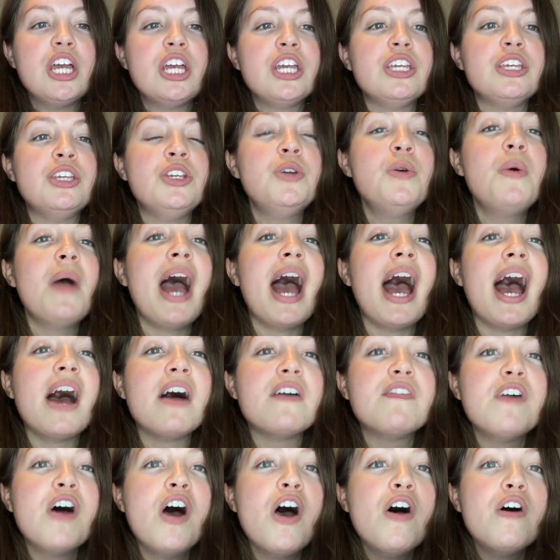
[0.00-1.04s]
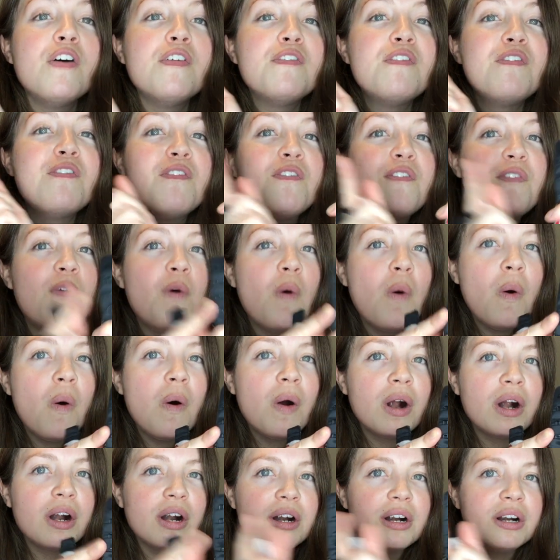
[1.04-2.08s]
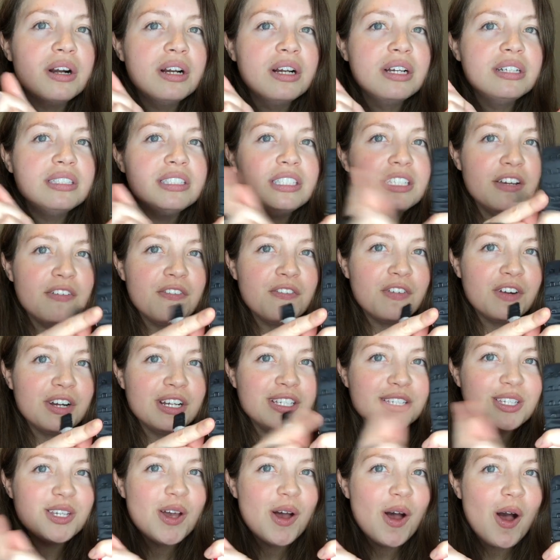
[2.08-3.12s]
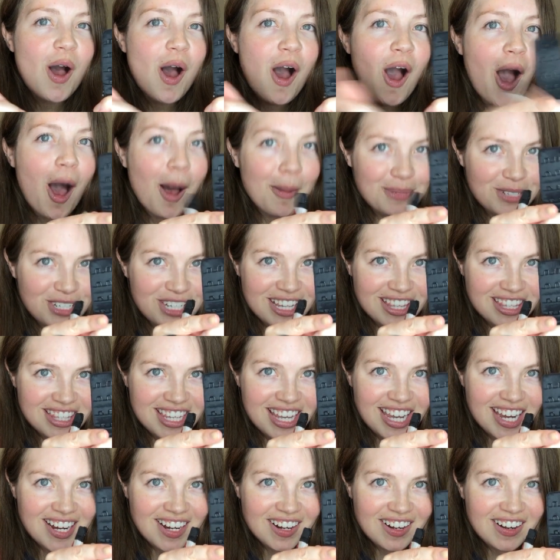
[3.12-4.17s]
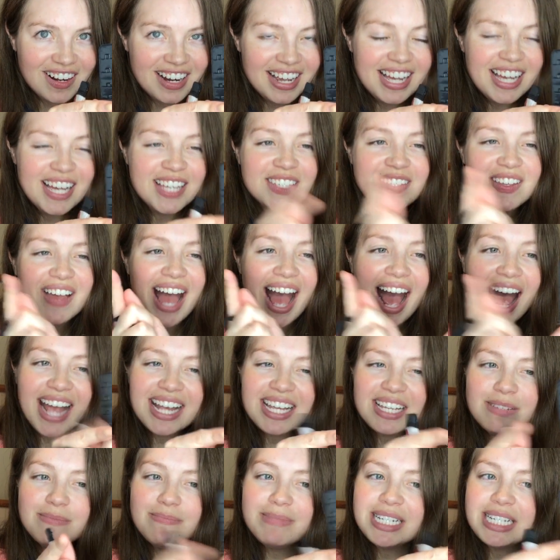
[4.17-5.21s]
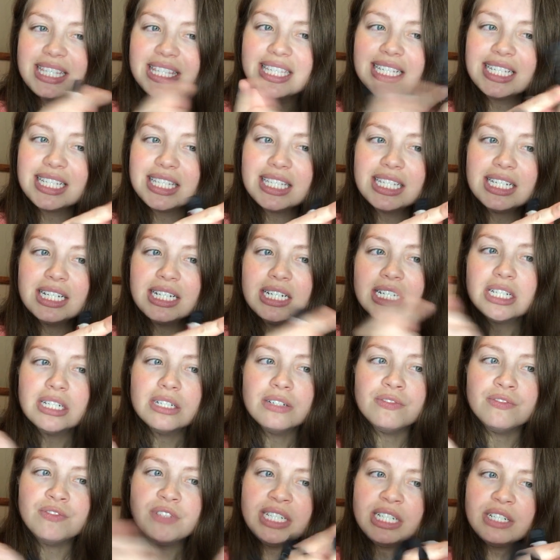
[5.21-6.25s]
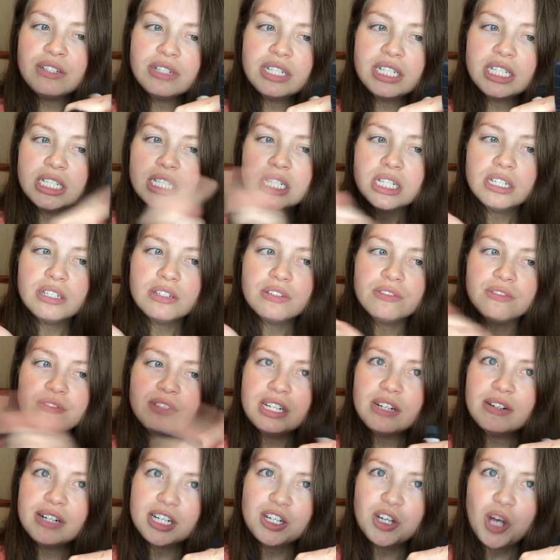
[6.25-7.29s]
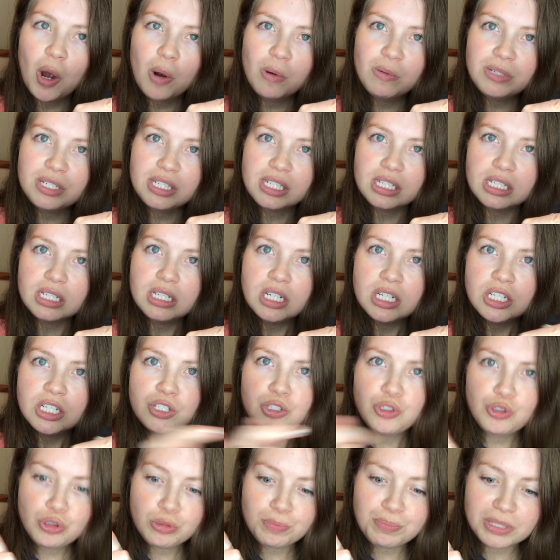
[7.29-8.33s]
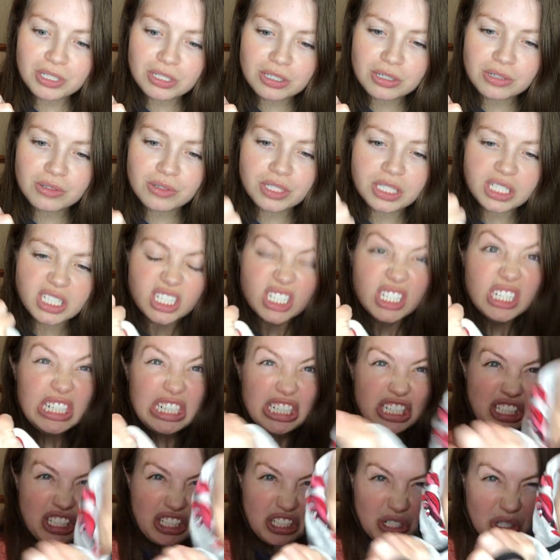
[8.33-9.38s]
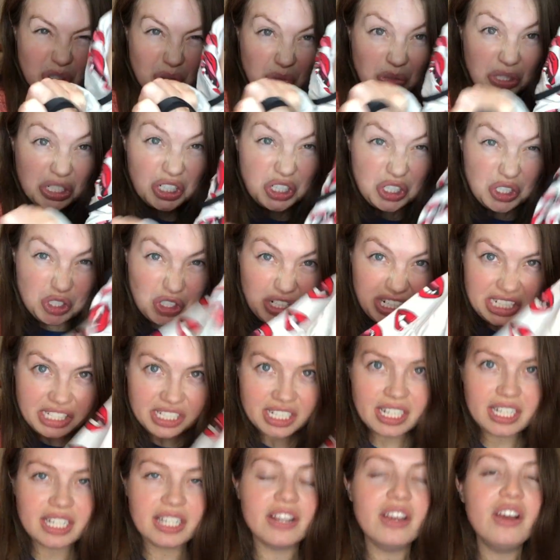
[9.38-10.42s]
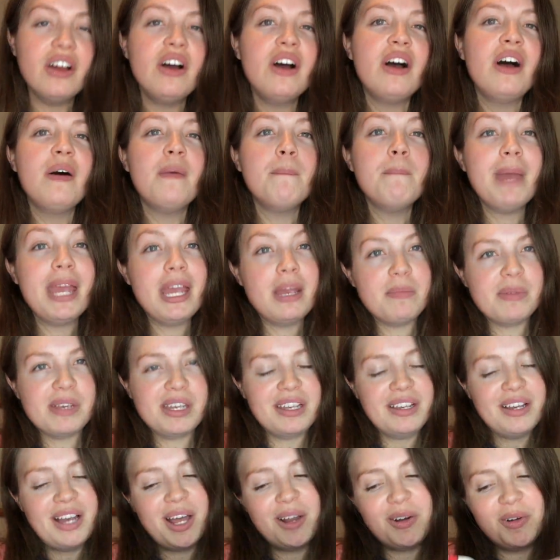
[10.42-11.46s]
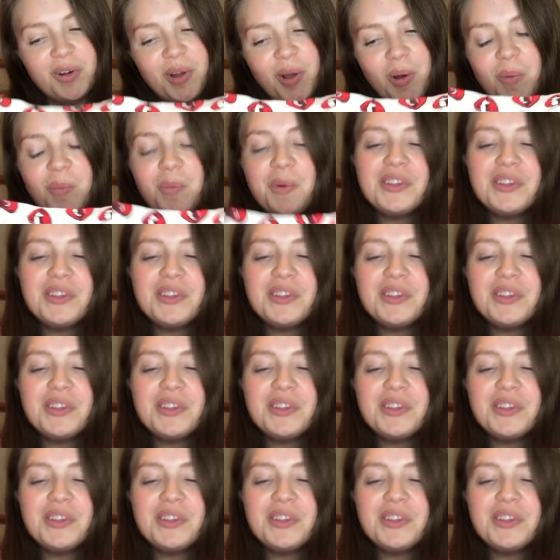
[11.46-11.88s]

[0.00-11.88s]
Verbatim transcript: you have four different options here. So I can make this very, very cozy, super cozy, so restricting. Maybe, I don't know, we'll